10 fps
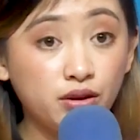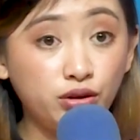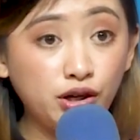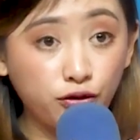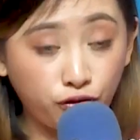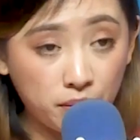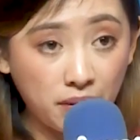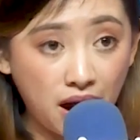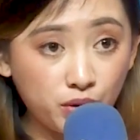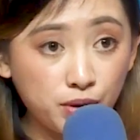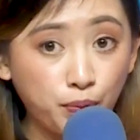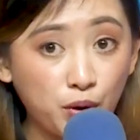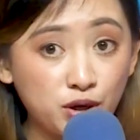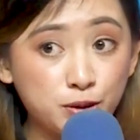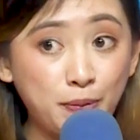dirt from our
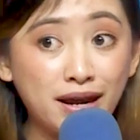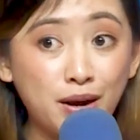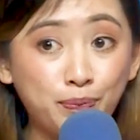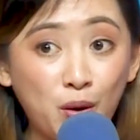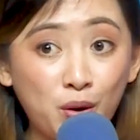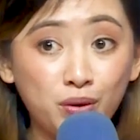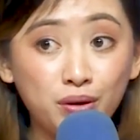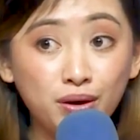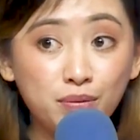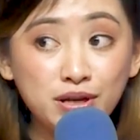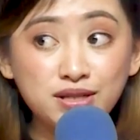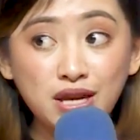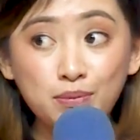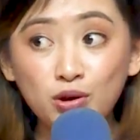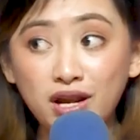pores para po
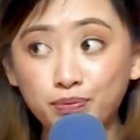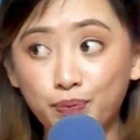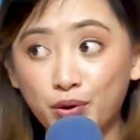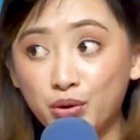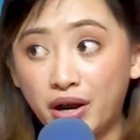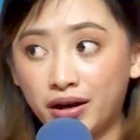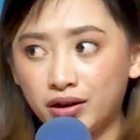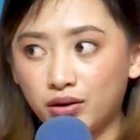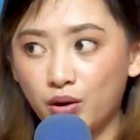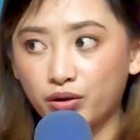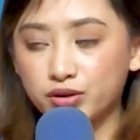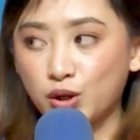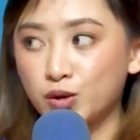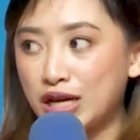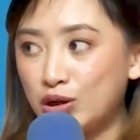ma-stimulate po yung hair growth.
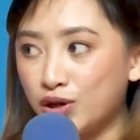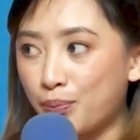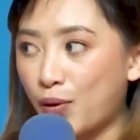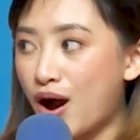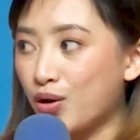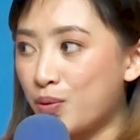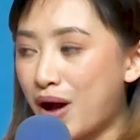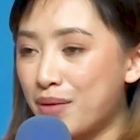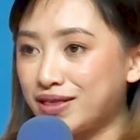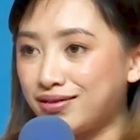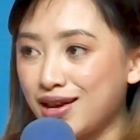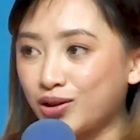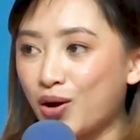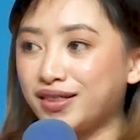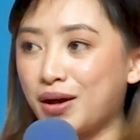So sino na po ang gumamit
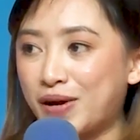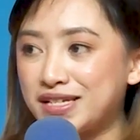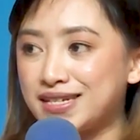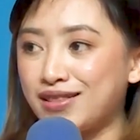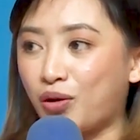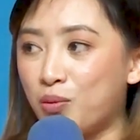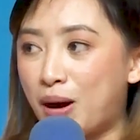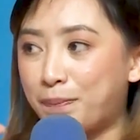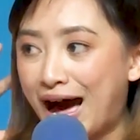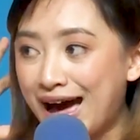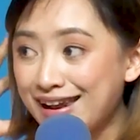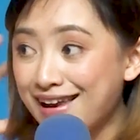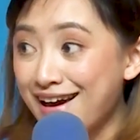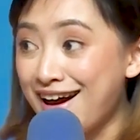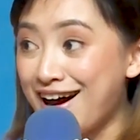dito at napansin na kumapal
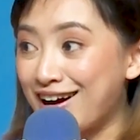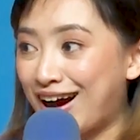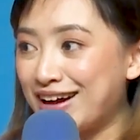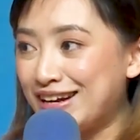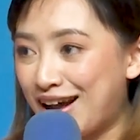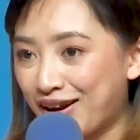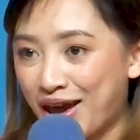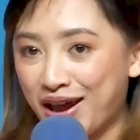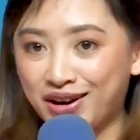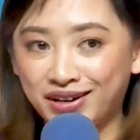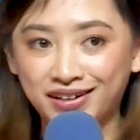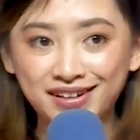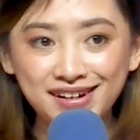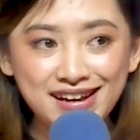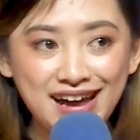ang kanilang hair?
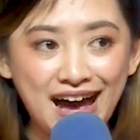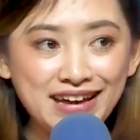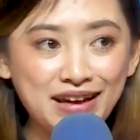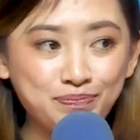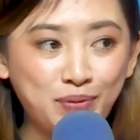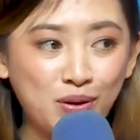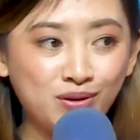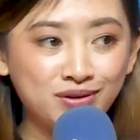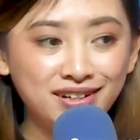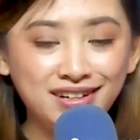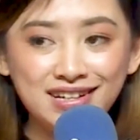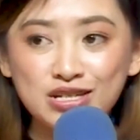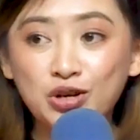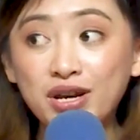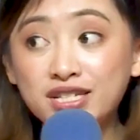Ayan po.
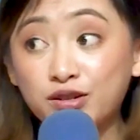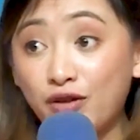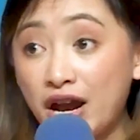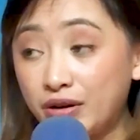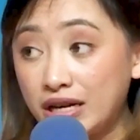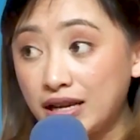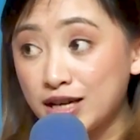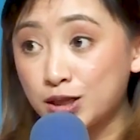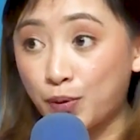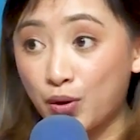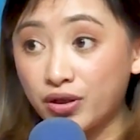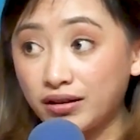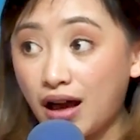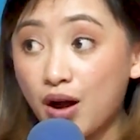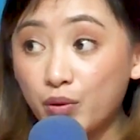So it's very nice po
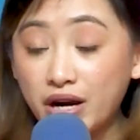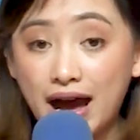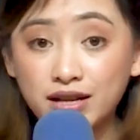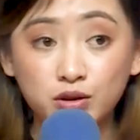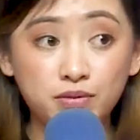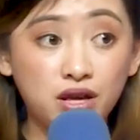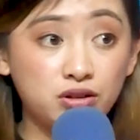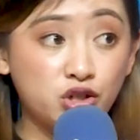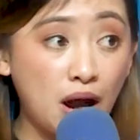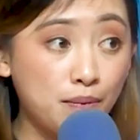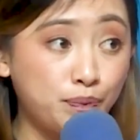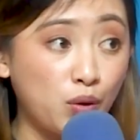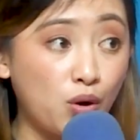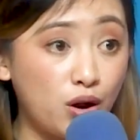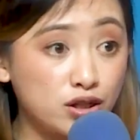that our Atomy
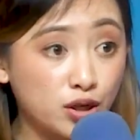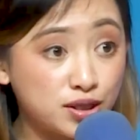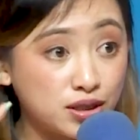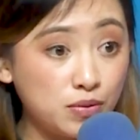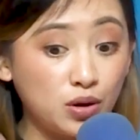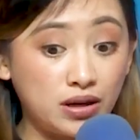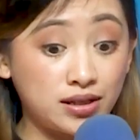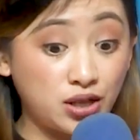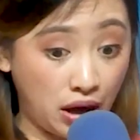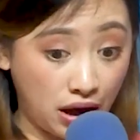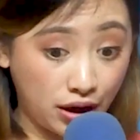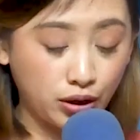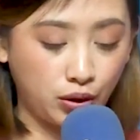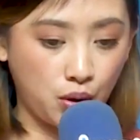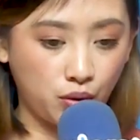shampoo also stimulates hair
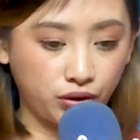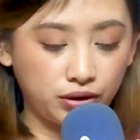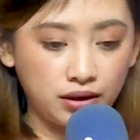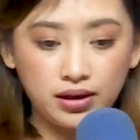growth.